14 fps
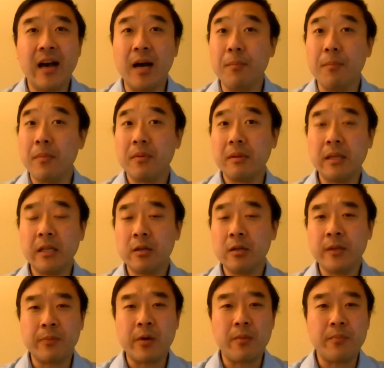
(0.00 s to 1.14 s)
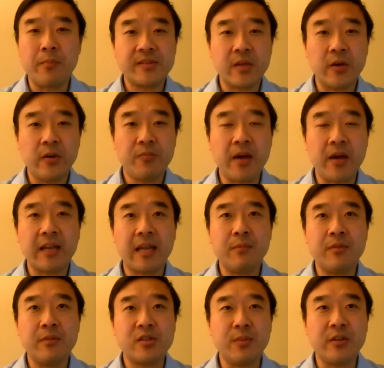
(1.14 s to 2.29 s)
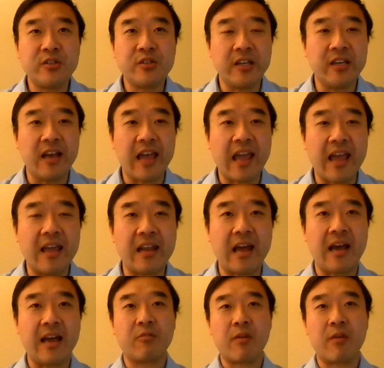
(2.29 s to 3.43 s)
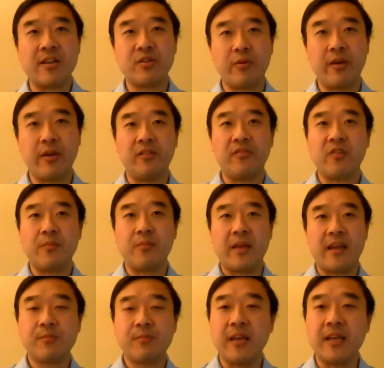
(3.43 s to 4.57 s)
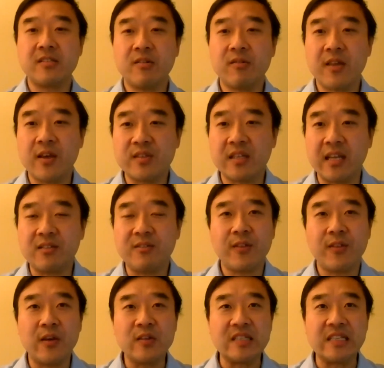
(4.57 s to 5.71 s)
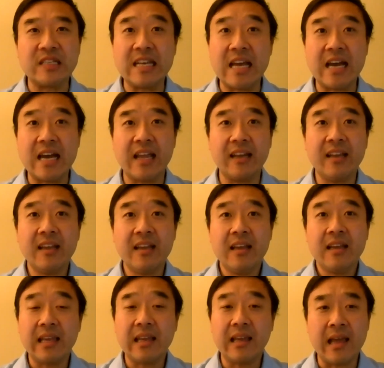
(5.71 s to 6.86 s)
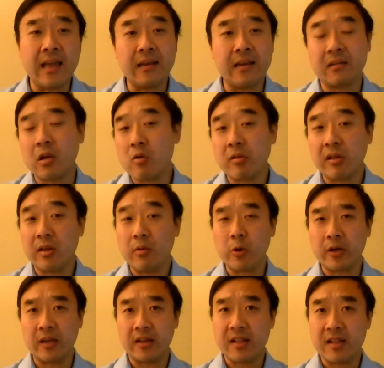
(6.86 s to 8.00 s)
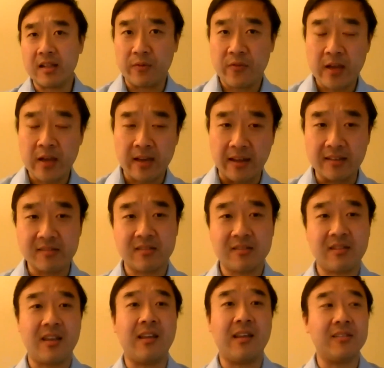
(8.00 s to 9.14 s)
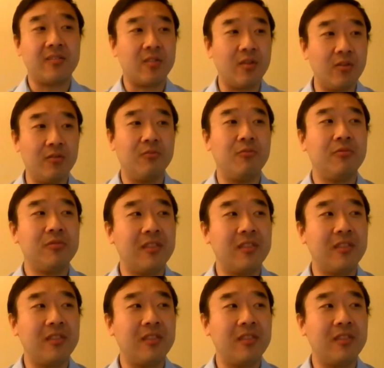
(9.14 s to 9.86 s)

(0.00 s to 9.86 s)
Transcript: A little bit about myself. My name is Jimmy Gia, and I graduated from SBS 2008-2009 and currently work in climate finance. And so